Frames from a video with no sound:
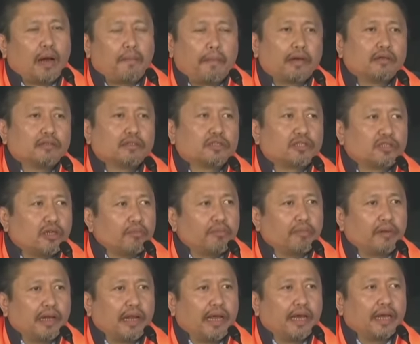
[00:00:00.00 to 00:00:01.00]
I'm on
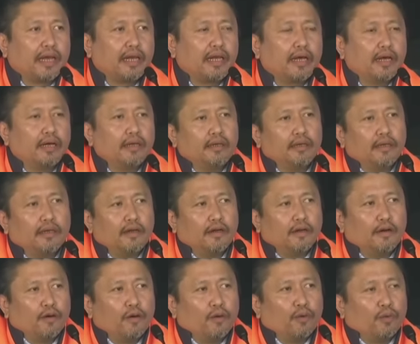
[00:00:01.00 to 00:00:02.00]
sub milagina.
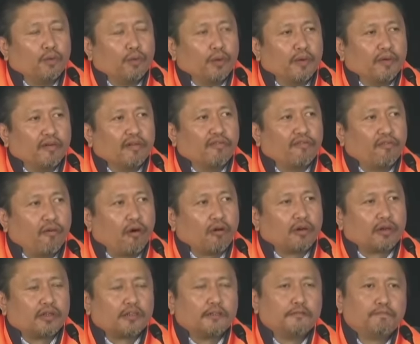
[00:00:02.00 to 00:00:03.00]
We will
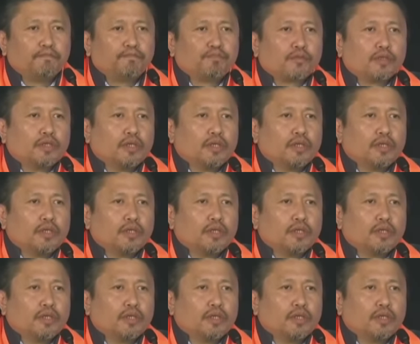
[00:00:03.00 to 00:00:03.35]
vote